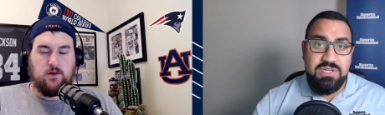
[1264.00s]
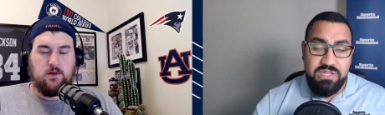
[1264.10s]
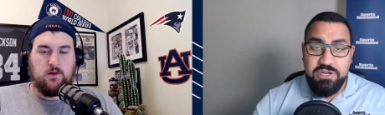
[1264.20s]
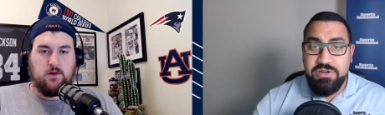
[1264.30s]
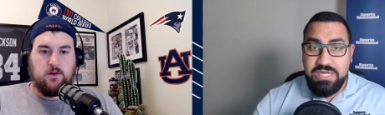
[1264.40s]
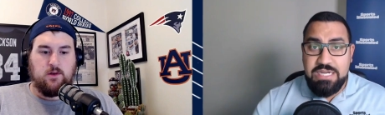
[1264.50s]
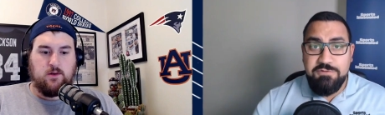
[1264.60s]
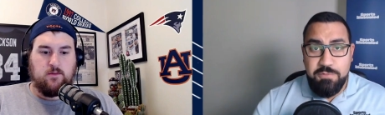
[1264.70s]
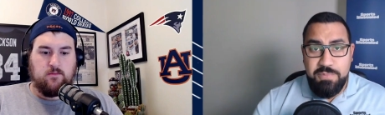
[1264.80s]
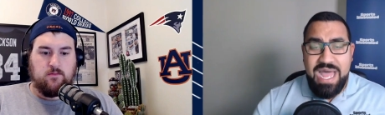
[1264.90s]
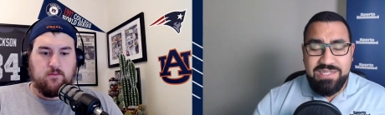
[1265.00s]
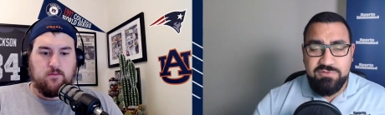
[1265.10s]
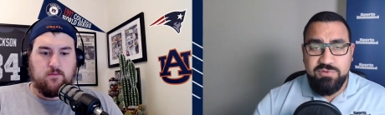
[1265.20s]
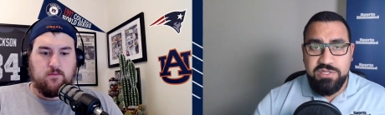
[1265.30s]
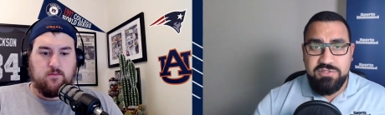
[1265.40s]
Speaker 1: a clear need for
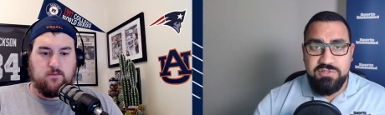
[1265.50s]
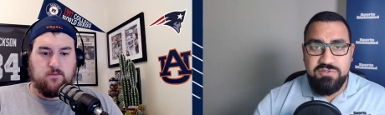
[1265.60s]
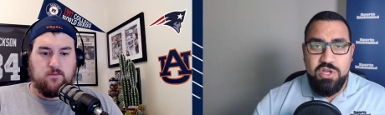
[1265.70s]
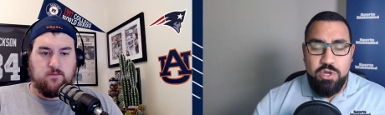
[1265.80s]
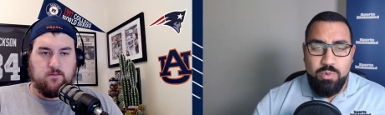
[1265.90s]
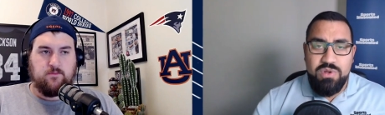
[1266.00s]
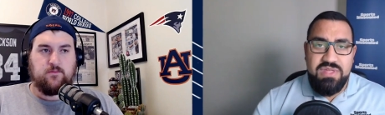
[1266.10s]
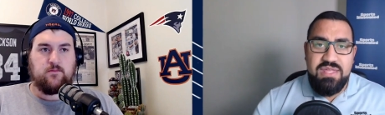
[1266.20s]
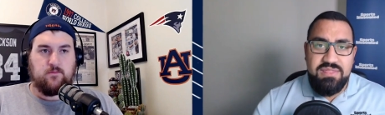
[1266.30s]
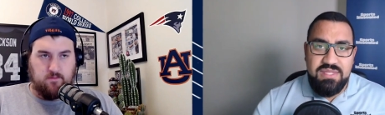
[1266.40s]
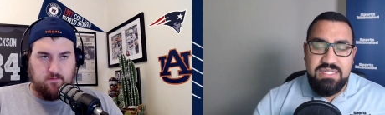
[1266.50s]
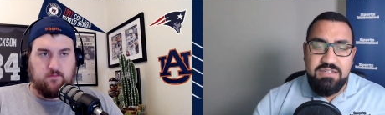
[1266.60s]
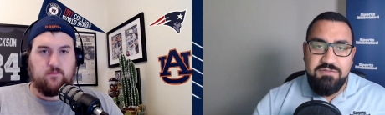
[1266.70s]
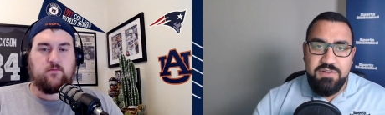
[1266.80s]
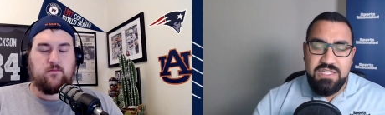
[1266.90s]
pass rushers within the
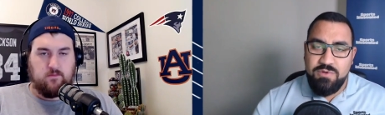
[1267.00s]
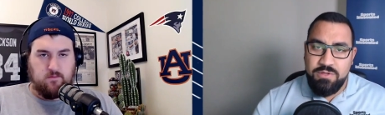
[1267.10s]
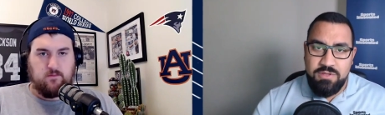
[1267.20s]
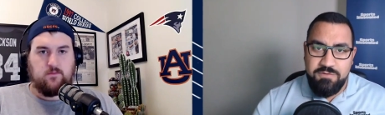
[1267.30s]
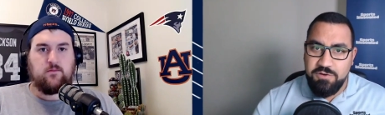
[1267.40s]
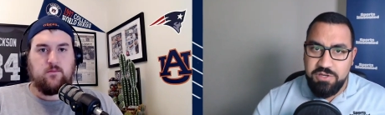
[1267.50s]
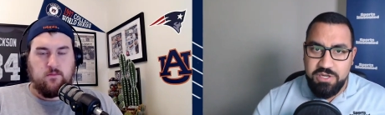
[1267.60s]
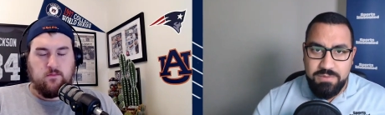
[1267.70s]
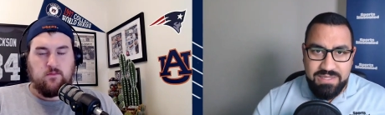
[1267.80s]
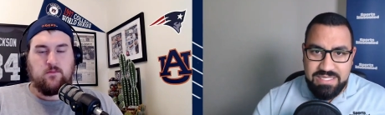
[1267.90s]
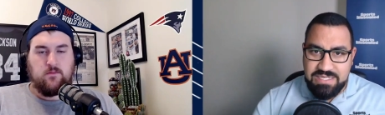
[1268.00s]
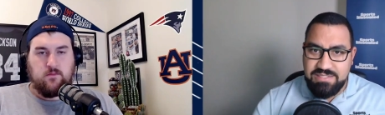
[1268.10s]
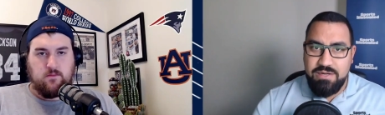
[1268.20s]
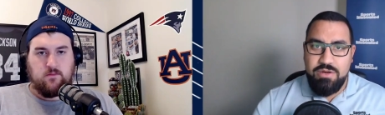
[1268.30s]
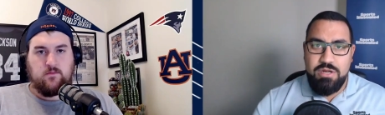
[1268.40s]
defense. Well, you feel good about the
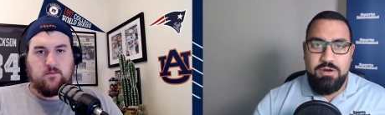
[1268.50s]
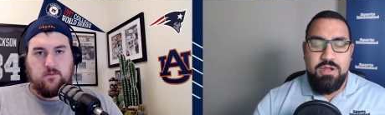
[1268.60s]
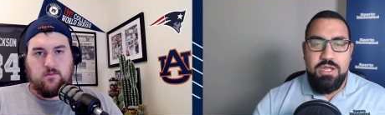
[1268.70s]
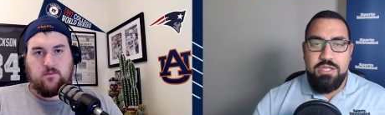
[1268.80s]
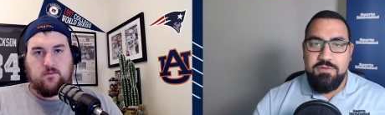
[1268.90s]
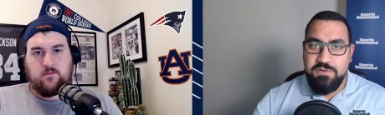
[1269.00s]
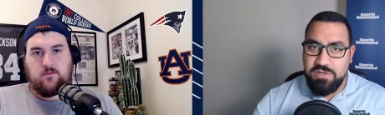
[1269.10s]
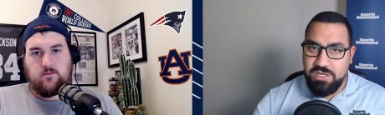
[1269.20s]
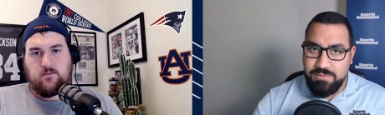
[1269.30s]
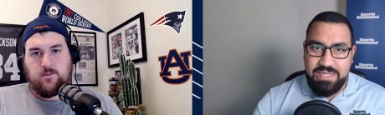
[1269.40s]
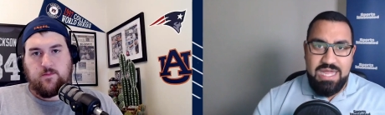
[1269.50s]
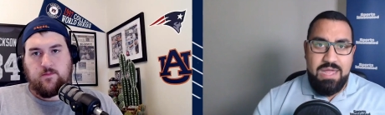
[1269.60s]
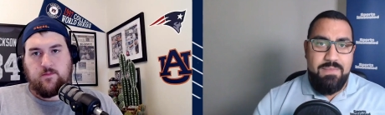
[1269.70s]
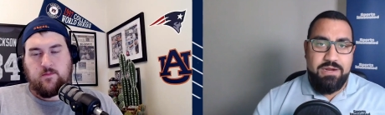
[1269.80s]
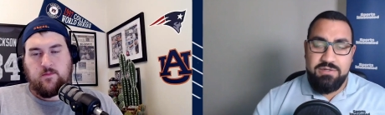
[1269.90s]
interior you feel good about
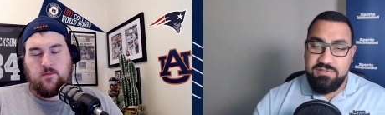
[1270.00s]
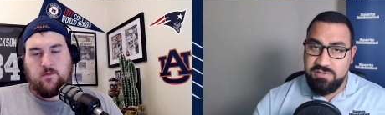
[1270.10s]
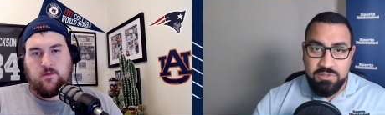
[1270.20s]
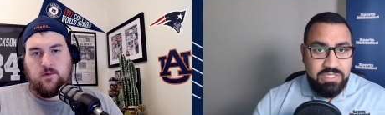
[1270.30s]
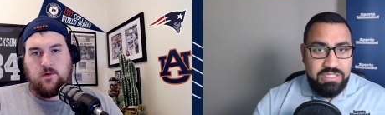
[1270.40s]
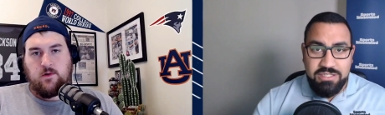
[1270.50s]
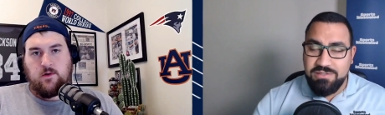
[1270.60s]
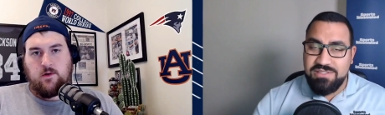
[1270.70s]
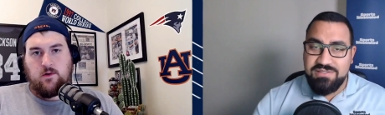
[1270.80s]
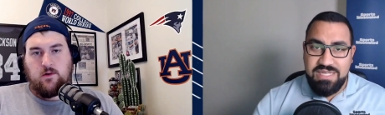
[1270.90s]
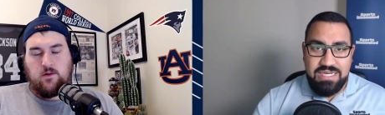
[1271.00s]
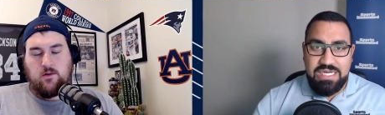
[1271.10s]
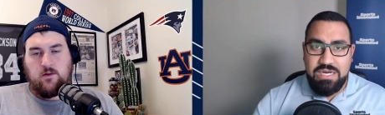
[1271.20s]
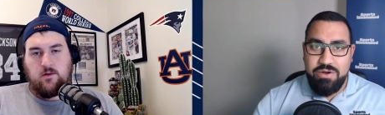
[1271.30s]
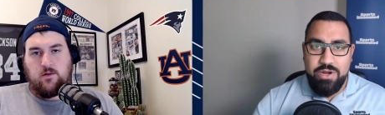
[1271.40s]
linebackers, certainly good in the
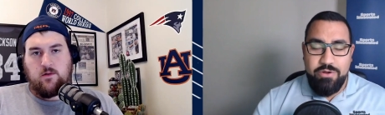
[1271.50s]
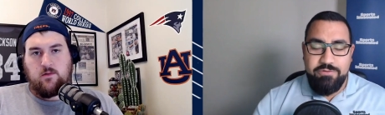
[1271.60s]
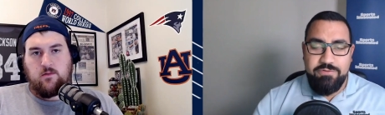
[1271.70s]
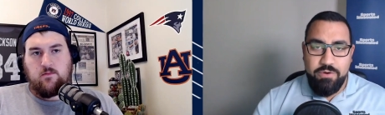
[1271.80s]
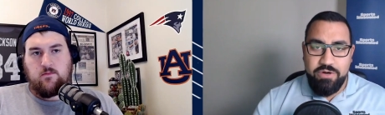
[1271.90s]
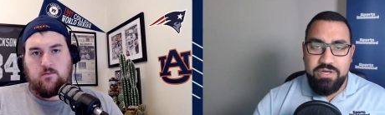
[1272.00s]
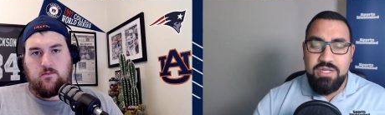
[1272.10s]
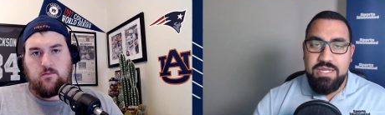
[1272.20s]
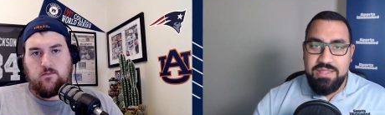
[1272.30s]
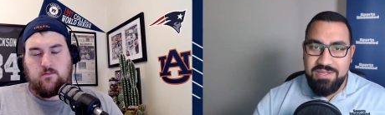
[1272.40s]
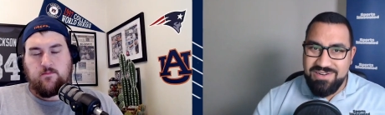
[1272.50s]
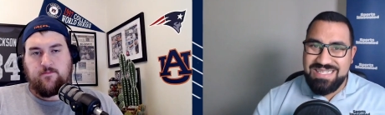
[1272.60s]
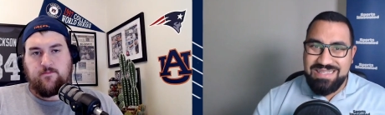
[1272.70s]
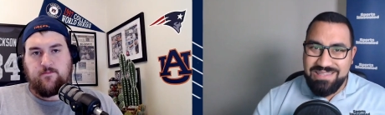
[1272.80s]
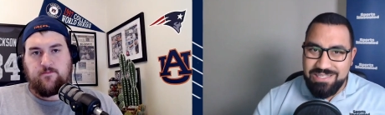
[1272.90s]
secondary going forward. There is
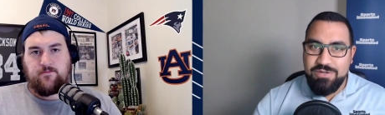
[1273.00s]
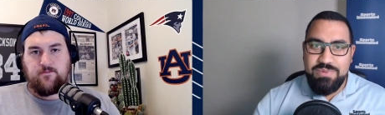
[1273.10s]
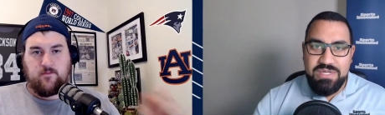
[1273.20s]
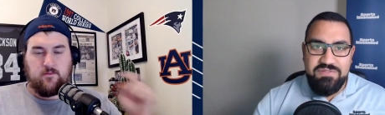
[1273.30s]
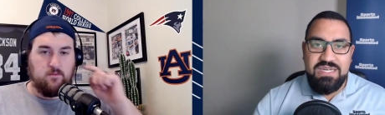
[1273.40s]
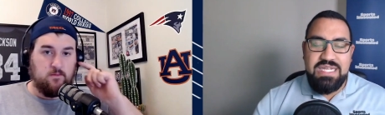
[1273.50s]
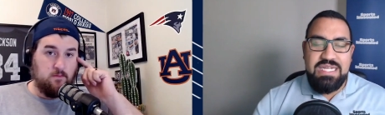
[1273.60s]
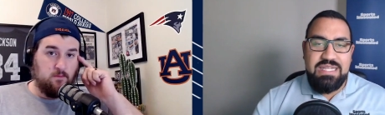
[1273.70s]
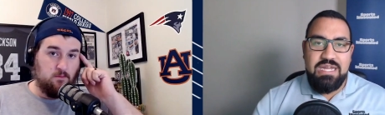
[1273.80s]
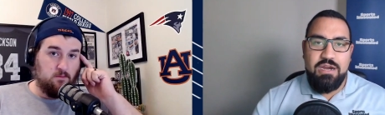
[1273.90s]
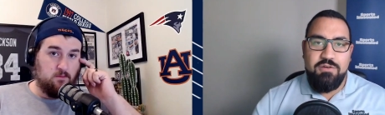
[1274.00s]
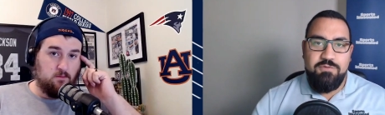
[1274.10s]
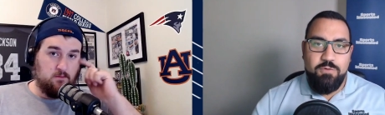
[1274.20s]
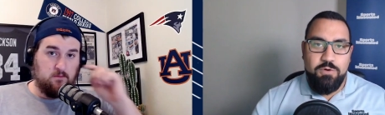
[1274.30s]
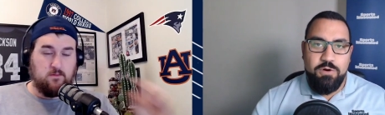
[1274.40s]
a little bit of a need there
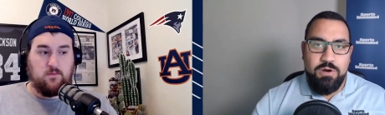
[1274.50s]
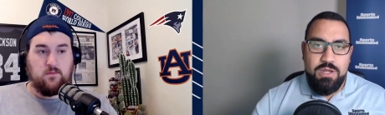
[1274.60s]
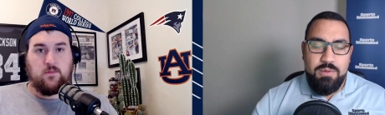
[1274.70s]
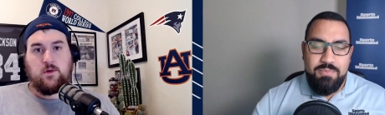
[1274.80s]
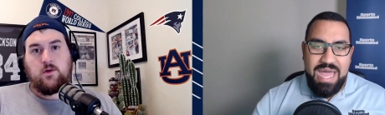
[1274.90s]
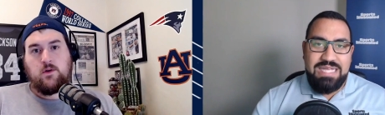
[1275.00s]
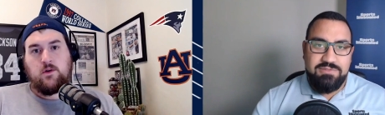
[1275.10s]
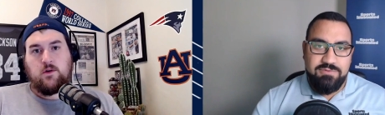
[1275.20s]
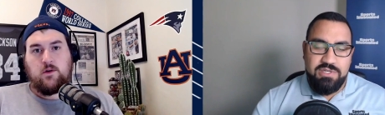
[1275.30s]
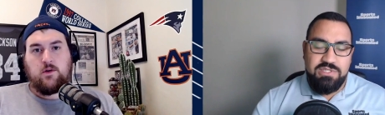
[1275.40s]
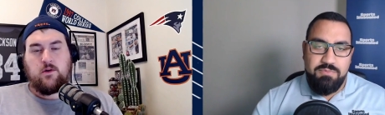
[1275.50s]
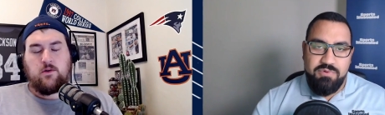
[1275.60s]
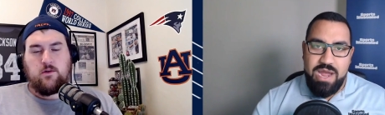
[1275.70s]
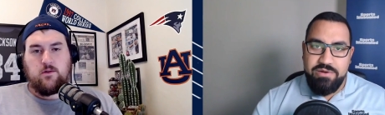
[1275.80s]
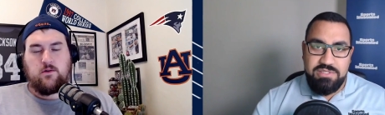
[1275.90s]
for pass rushing
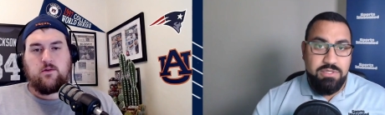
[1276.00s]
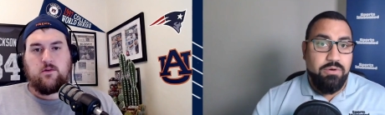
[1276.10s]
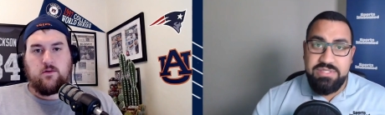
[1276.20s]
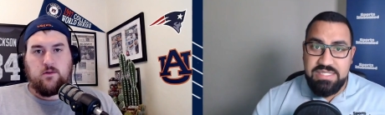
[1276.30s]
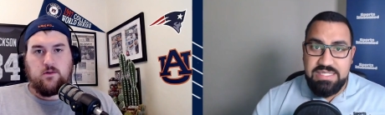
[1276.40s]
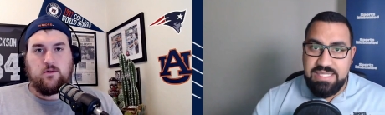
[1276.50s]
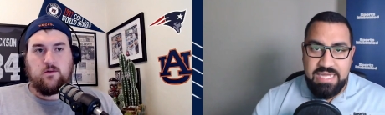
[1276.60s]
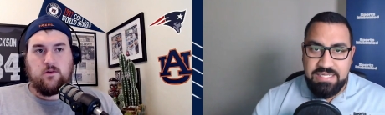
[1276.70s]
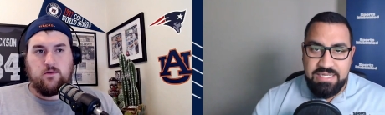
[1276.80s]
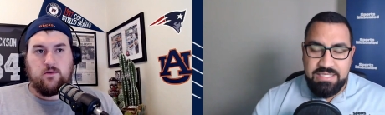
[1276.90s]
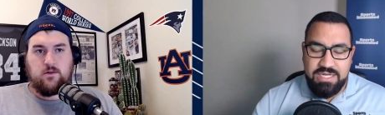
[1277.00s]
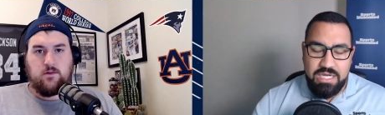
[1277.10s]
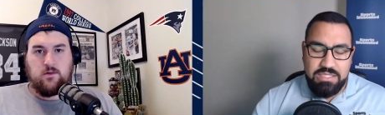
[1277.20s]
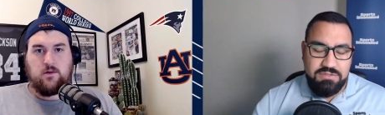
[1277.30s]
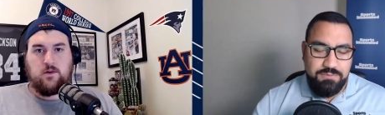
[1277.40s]
prowess. You always need that in
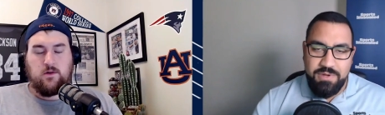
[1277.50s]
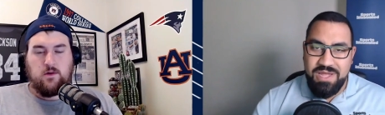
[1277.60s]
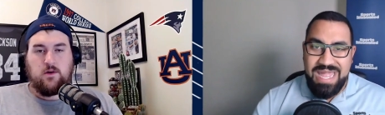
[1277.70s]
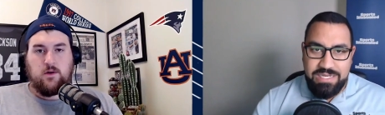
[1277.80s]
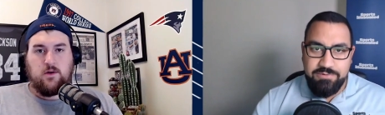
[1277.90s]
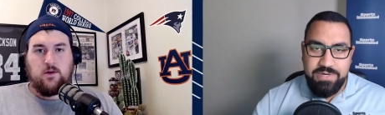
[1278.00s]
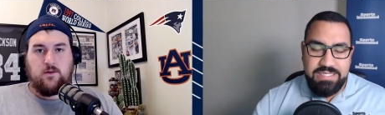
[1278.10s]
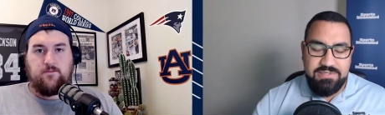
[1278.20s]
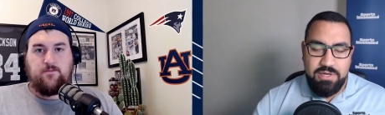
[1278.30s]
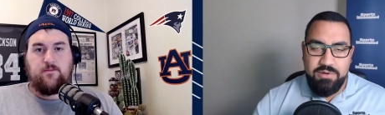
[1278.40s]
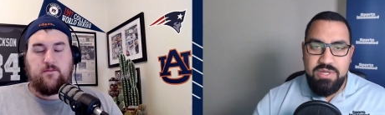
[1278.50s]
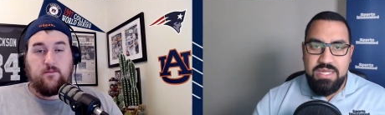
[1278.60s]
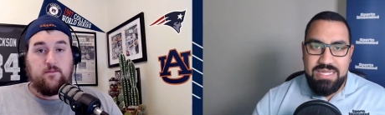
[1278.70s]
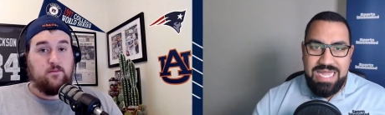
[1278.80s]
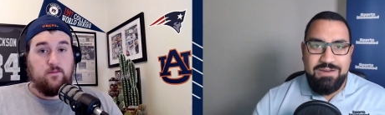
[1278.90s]
college football anyway. So
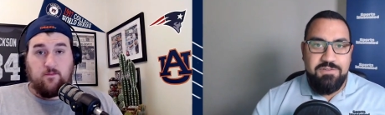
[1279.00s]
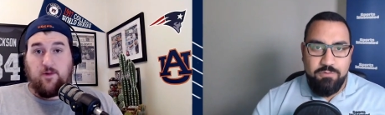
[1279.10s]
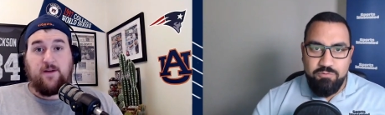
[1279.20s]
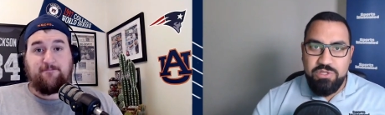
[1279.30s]
got to feel right.